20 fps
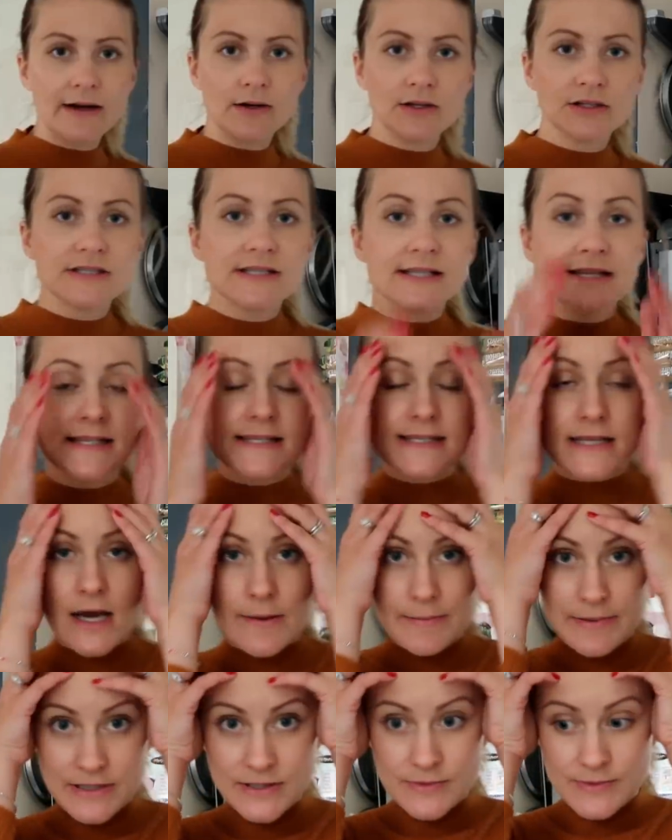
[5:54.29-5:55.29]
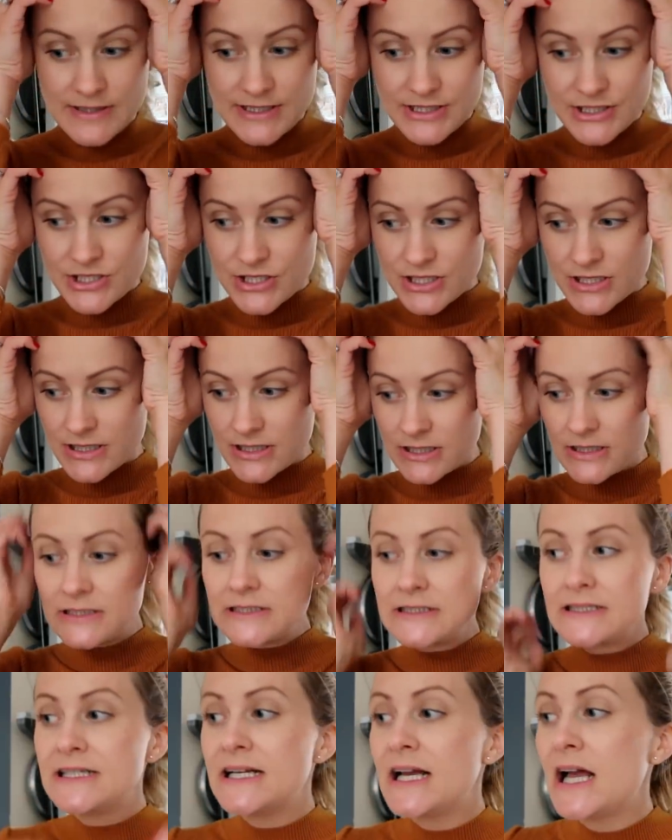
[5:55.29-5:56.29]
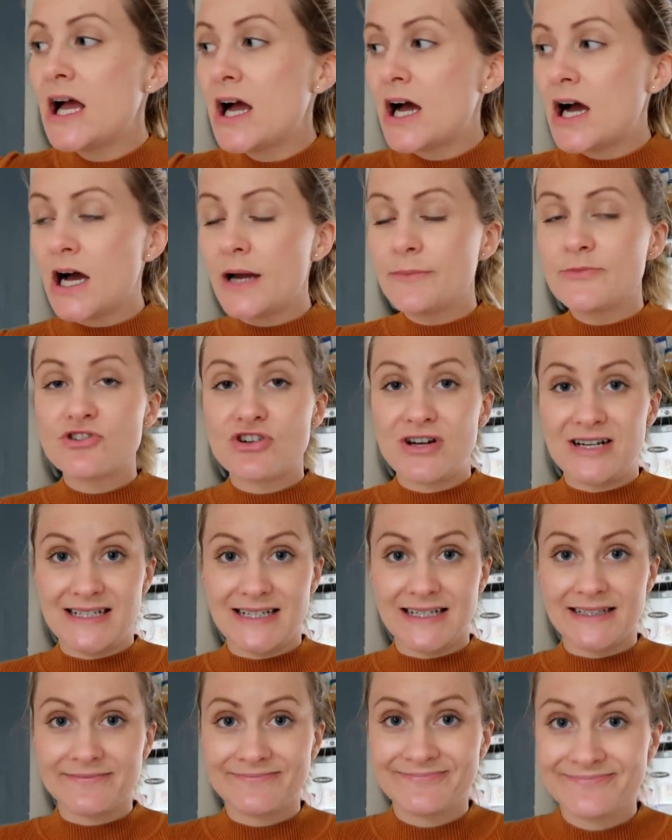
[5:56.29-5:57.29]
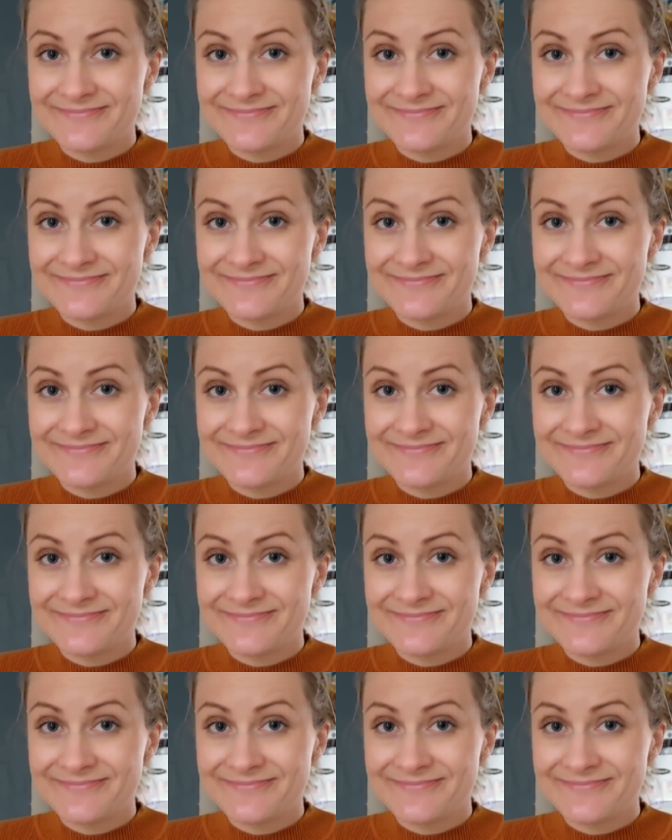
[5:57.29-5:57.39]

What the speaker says: now onto this cupboard, which I'm dreading.